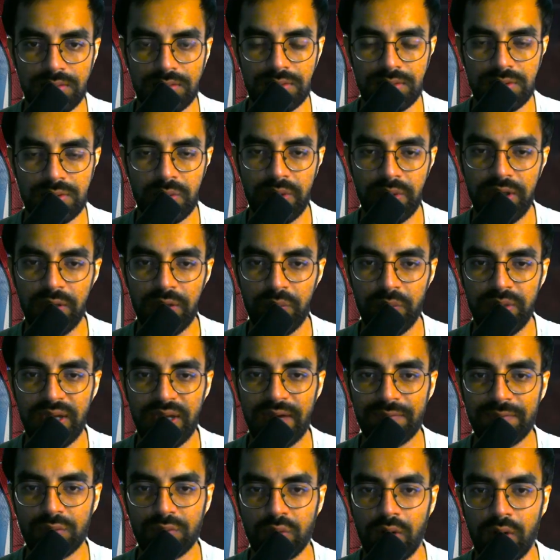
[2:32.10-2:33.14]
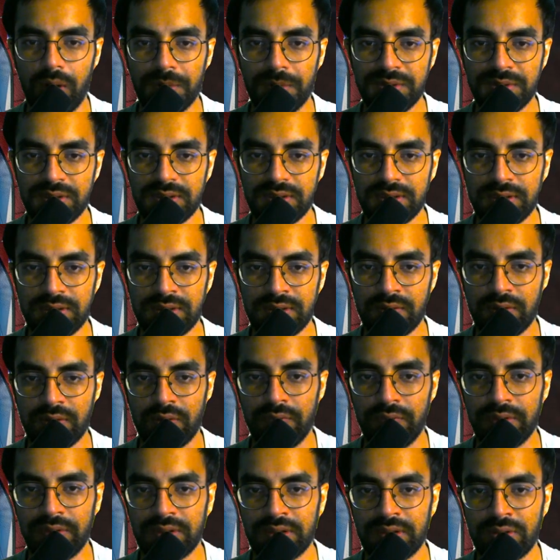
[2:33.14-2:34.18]
So here we have two options
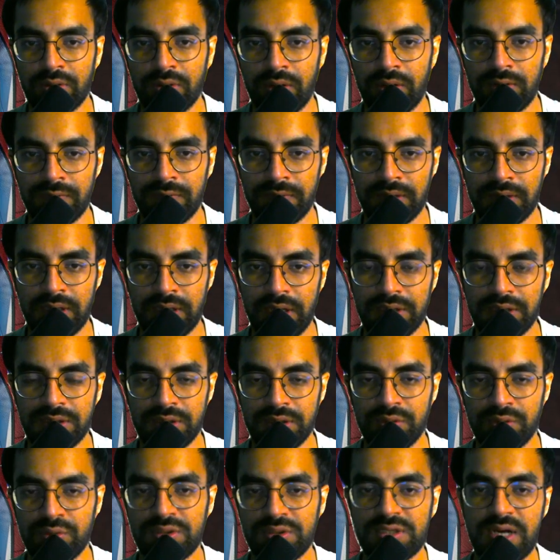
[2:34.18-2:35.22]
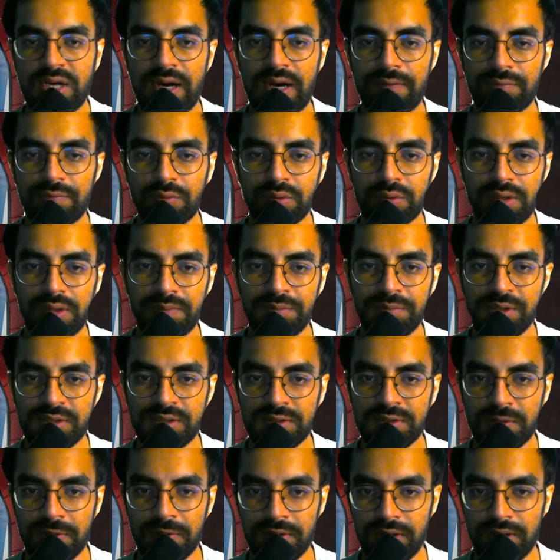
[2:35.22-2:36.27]
within the configuration. You just have to keep
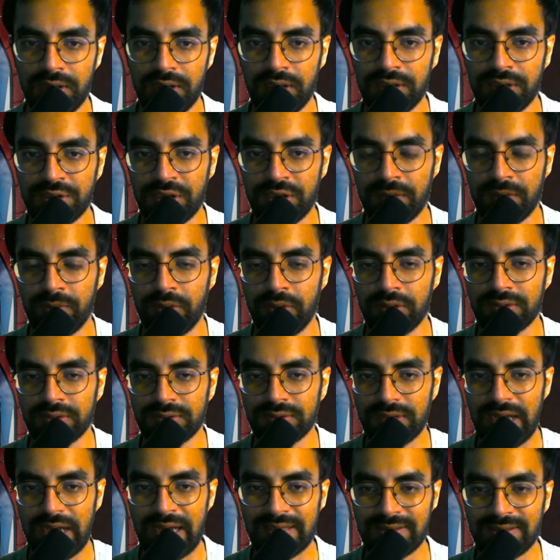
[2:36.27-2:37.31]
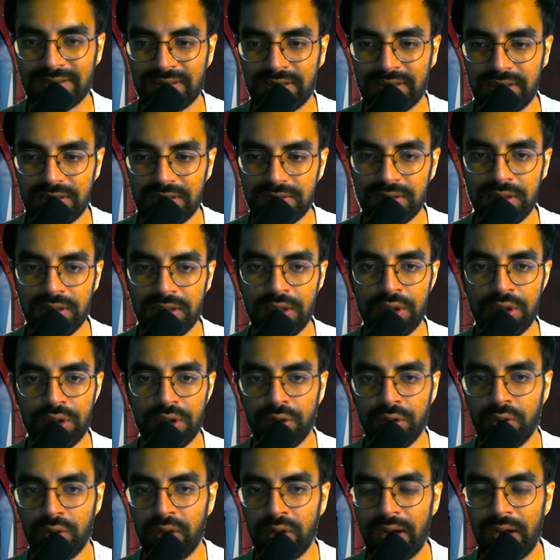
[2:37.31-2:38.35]
this checkbox as it is.
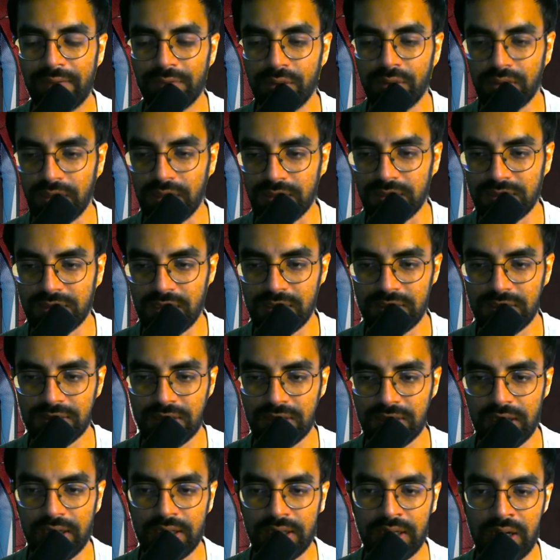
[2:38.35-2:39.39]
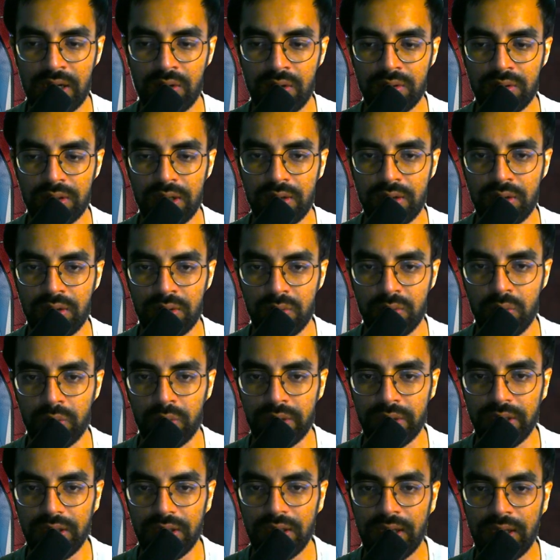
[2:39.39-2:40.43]
You don't have to touch it. Just click on
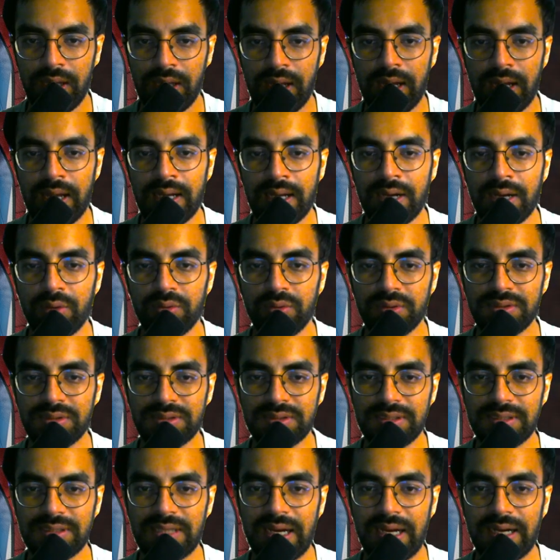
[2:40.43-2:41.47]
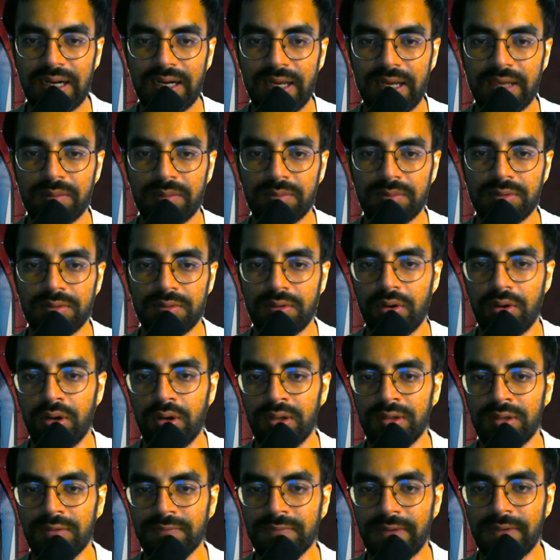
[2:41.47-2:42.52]
OK, and now you can see that like
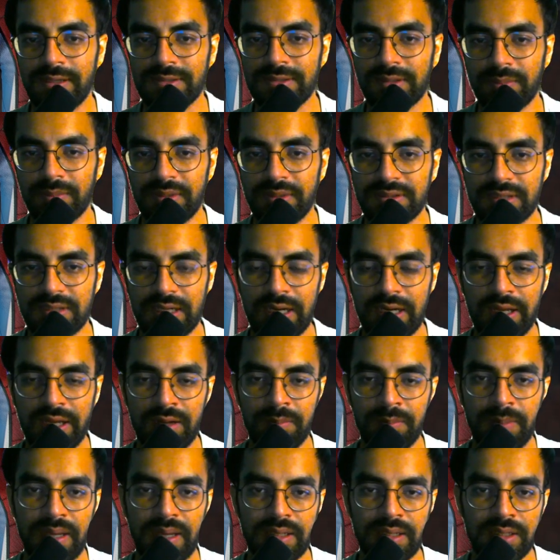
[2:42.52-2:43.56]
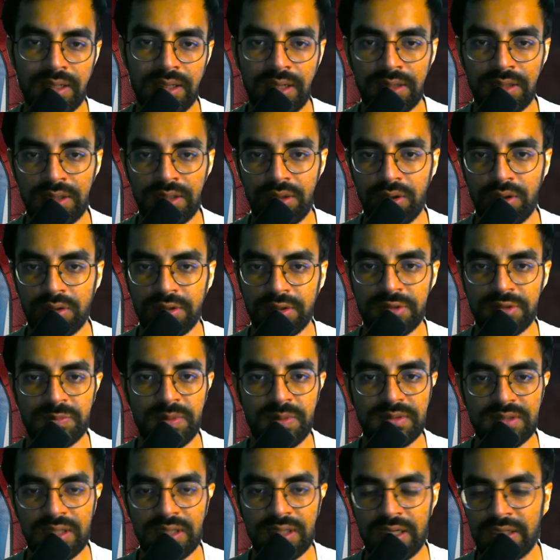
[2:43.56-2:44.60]
all the files are basically unpacking, and the Docker is
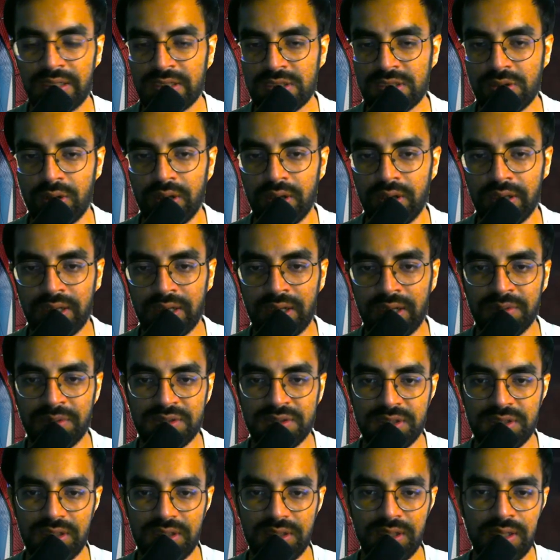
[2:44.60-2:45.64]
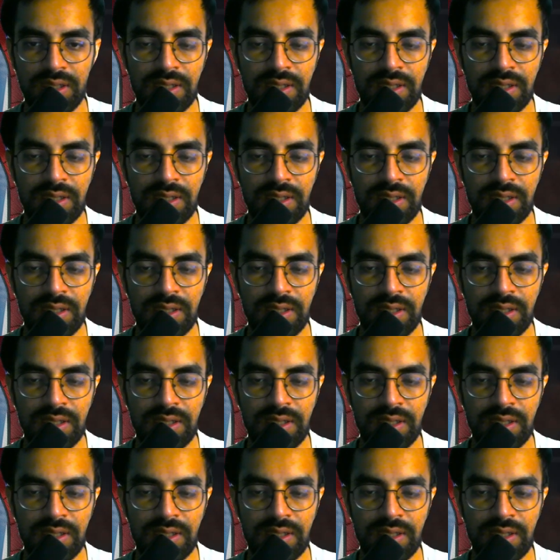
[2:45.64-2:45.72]
basically installing in our machine.